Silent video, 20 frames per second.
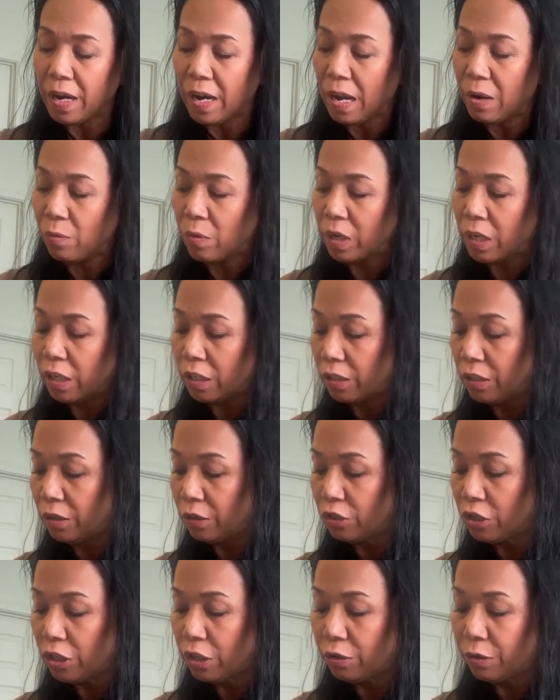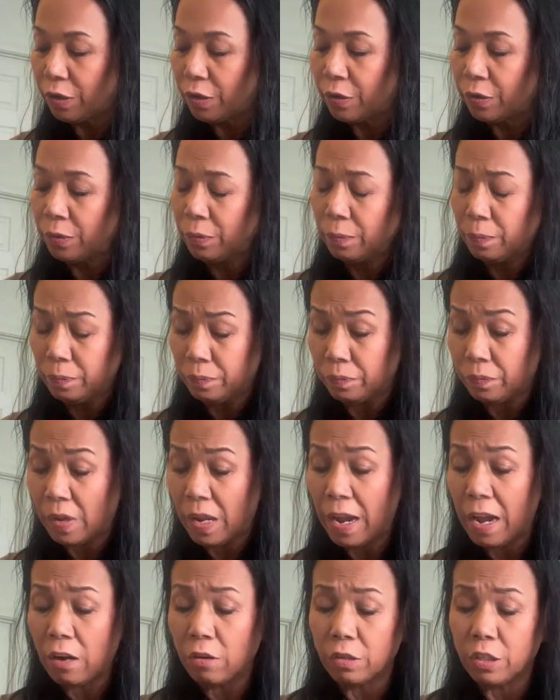I wanted to show you
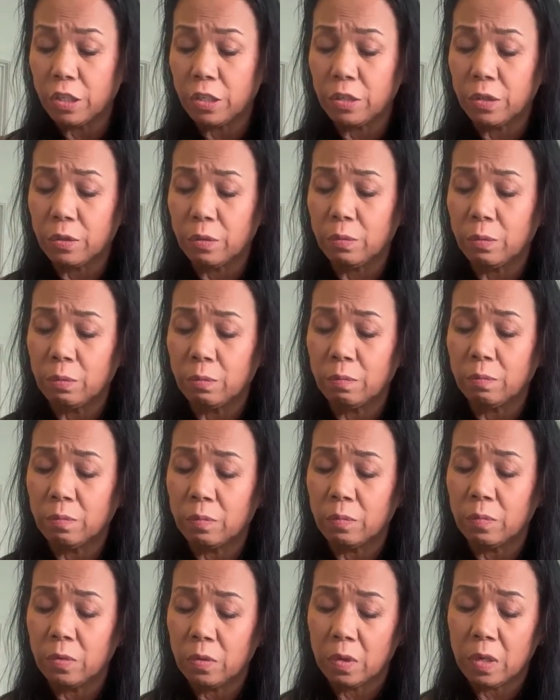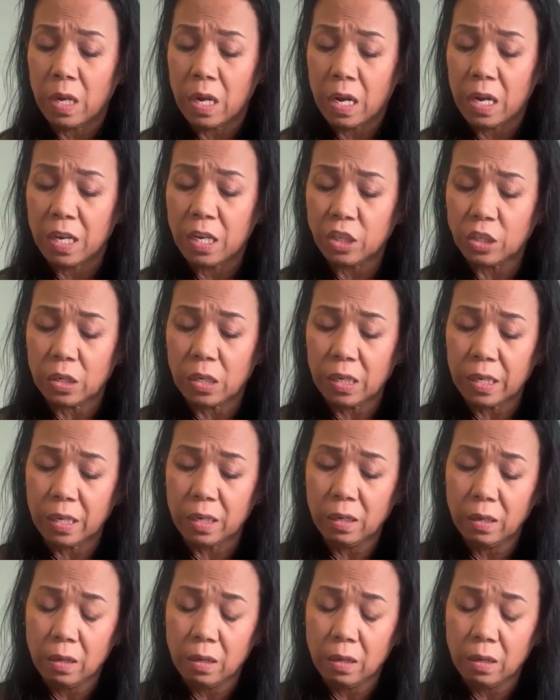how to initially